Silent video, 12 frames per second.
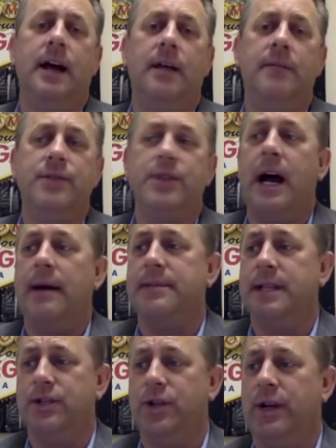shops
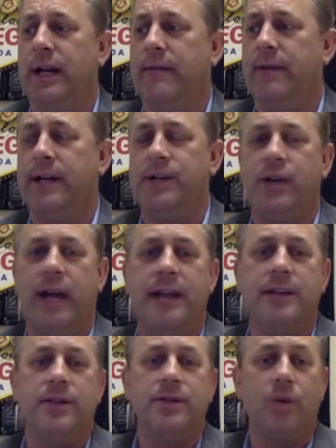that you could ever get your
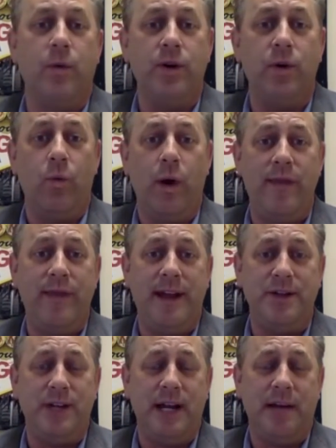hands on. So when you win
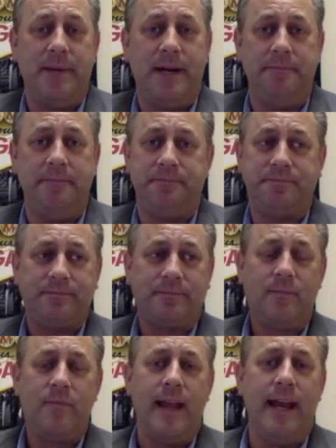that jackpot,
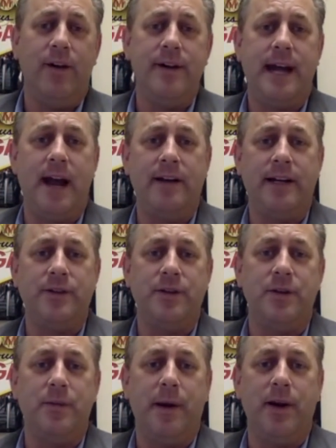head on down, get you a
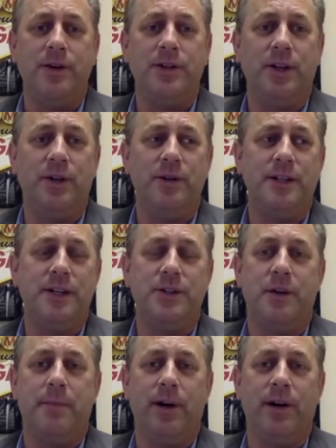new pair of shoes, get
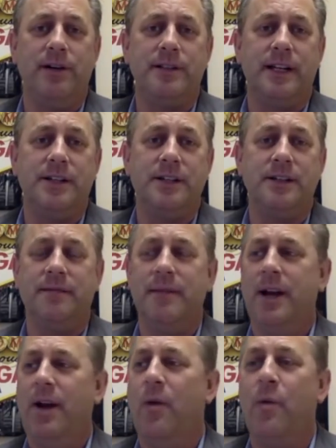you a purse, get you
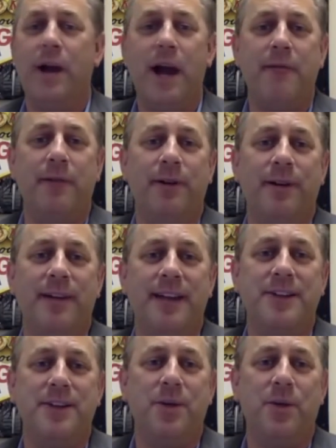whatever
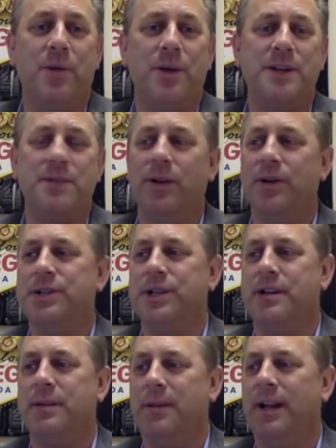that you would want to splurge
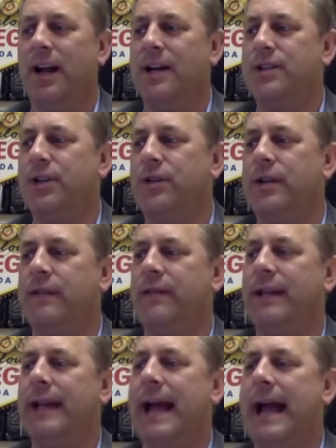on. The Bellagio
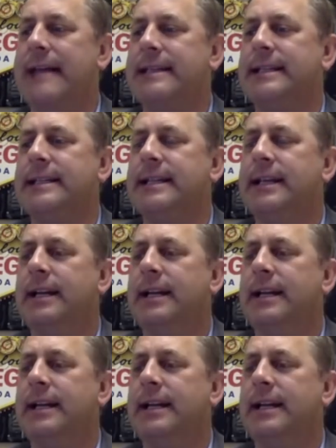definitely has it.